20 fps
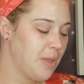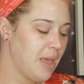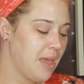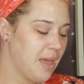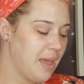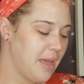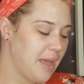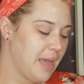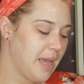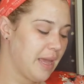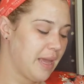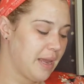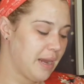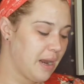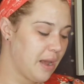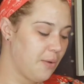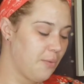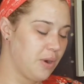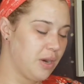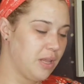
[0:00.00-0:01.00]
and
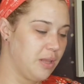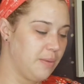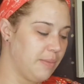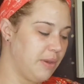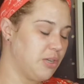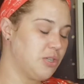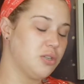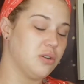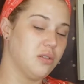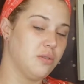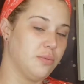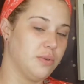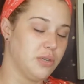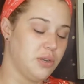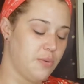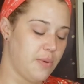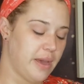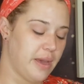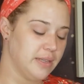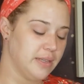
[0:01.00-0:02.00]
I wanted to make sure there were
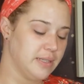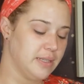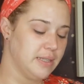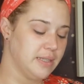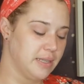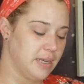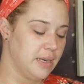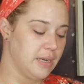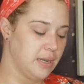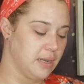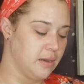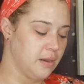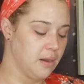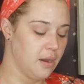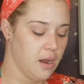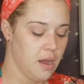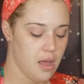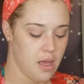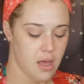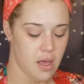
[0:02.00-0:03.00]
no acids in
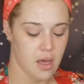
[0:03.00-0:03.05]
here.